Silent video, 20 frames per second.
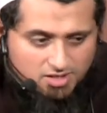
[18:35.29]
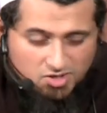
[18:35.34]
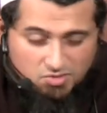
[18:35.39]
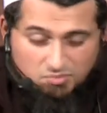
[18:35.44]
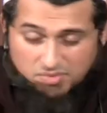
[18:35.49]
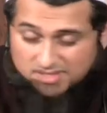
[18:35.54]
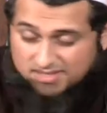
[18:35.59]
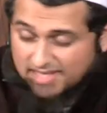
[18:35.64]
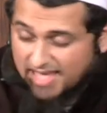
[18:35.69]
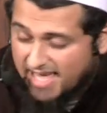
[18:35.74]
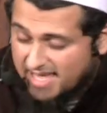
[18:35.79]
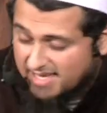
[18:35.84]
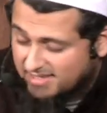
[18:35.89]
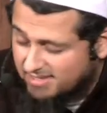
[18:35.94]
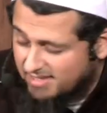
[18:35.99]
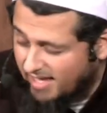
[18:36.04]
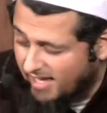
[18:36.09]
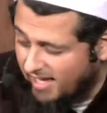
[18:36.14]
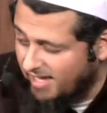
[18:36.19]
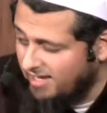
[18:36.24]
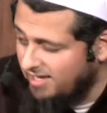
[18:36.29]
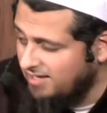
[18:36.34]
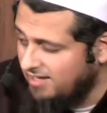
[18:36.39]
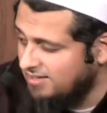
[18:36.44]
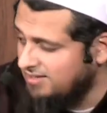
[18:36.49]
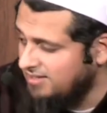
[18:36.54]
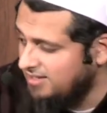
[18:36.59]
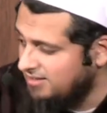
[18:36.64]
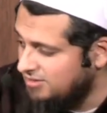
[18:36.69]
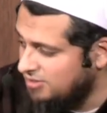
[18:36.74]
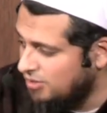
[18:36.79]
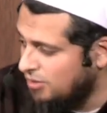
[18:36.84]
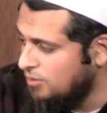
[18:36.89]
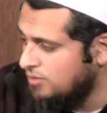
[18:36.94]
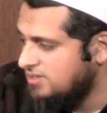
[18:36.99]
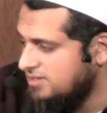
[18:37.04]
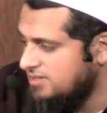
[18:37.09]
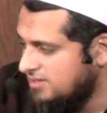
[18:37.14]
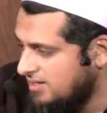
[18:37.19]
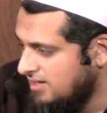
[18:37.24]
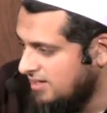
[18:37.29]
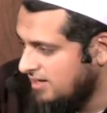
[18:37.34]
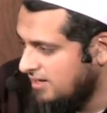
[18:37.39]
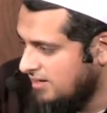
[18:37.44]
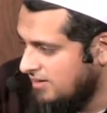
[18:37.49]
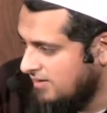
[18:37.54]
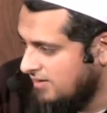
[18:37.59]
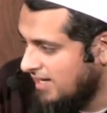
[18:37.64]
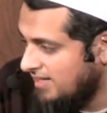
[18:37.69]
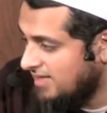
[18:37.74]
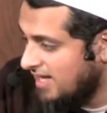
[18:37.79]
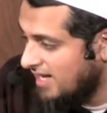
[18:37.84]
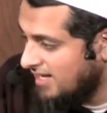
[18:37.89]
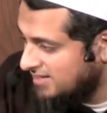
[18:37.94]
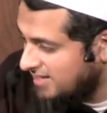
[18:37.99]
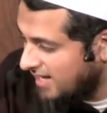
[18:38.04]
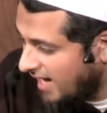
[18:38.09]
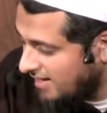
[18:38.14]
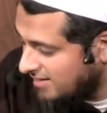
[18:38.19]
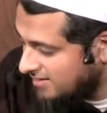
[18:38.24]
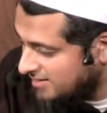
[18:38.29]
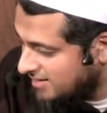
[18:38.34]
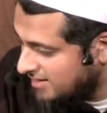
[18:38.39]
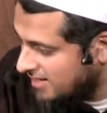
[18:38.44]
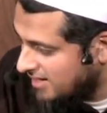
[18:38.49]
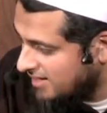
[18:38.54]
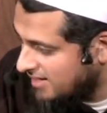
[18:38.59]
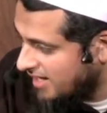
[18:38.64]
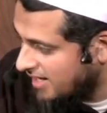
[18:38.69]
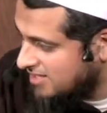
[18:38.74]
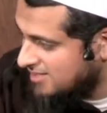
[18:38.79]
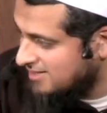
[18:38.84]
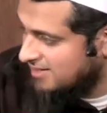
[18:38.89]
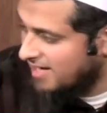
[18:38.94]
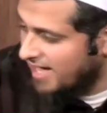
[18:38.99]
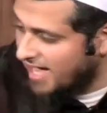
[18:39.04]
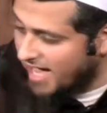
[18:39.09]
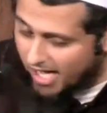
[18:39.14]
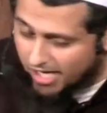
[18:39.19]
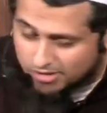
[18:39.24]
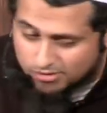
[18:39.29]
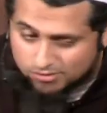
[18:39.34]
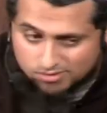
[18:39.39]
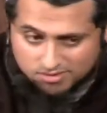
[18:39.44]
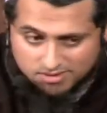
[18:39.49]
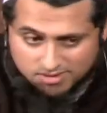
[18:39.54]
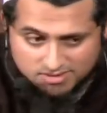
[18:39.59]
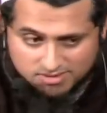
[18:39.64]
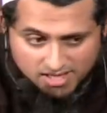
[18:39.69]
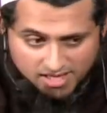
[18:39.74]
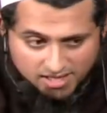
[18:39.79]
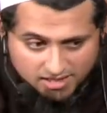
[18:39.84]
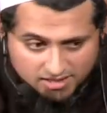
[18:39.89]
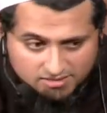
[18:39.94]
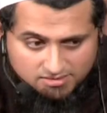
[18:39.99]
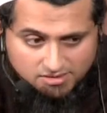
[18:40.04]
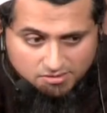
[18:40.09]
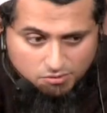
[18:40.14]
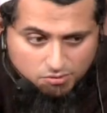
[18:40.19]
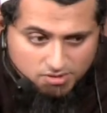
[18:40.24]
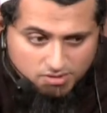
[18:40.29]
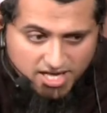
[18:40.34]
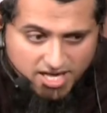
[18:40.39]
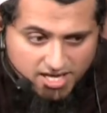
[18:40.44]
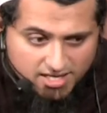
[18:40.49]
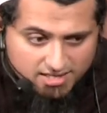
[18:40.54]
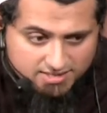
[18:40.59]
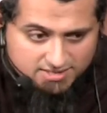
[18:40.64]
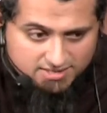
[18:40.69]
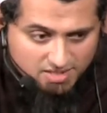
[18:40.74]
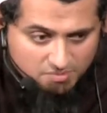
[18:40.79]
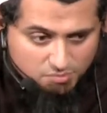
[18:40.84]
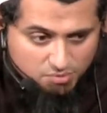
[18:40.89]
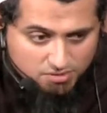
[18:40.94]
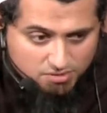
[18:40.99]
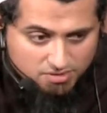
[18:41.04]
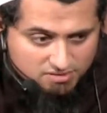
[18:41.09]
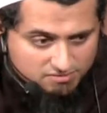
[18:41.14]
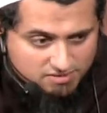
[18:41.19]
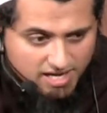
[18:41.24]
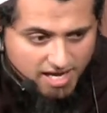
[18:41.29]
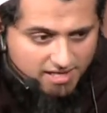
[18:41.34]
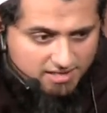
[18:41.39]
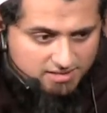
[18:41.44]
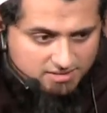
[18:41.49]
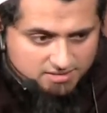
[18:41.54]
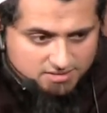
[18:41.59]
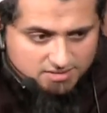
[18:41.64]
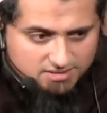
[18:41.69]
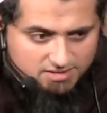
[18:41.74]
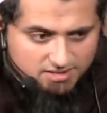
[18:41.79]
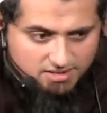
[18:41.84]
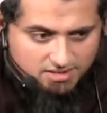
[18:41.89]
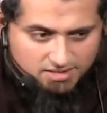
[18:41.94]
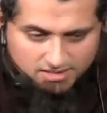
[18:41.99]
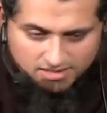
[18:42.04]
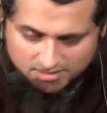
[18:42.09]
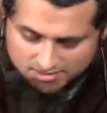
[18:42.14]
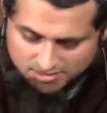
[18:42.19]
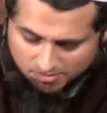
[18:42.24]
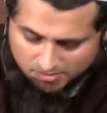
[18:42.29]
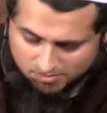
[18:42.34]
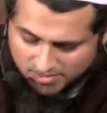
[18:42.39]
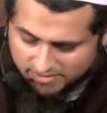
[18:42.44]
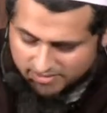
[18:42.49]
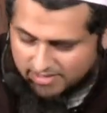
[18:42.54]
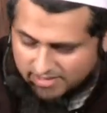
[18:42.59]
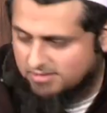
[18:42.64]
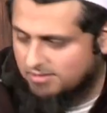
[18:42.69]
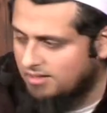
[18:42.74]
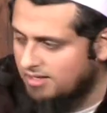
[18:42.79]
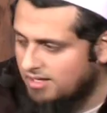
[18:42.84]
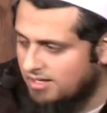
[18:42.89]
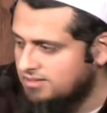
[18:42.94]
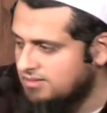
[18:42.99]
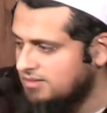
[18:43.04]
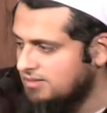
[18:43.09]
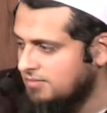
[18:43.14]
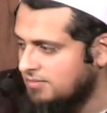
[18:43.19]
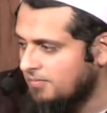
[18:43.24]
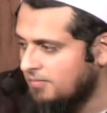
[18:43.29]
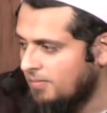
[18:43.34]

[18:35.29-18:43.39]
But that daily dose, right, that daily connection, actually taking the Qur'an as a book of guidance, is something that's lost.